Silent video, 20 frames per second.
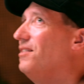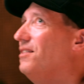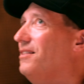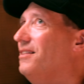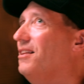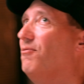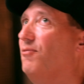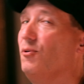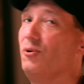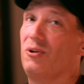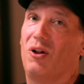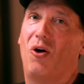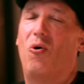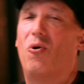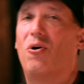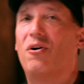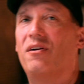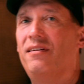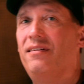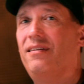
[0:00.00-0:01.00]
the
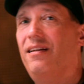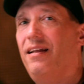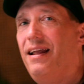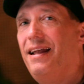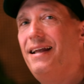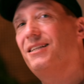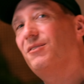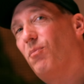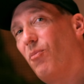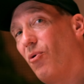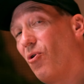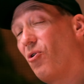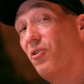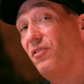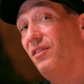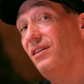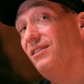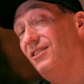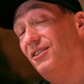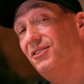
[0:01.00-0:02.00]
flugelhorn is more
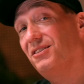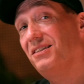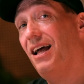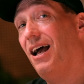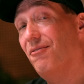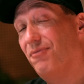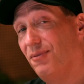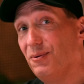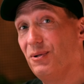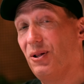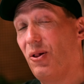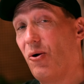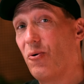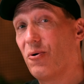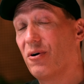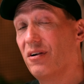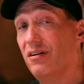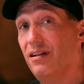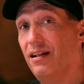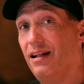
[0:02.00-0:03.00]
than just a
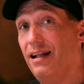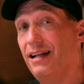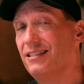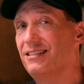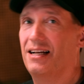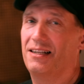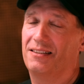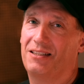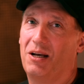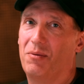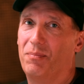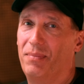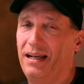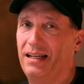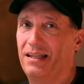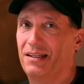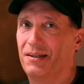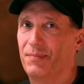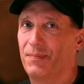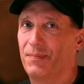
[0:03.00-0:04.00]
flugelhorn inside a Soundpaint.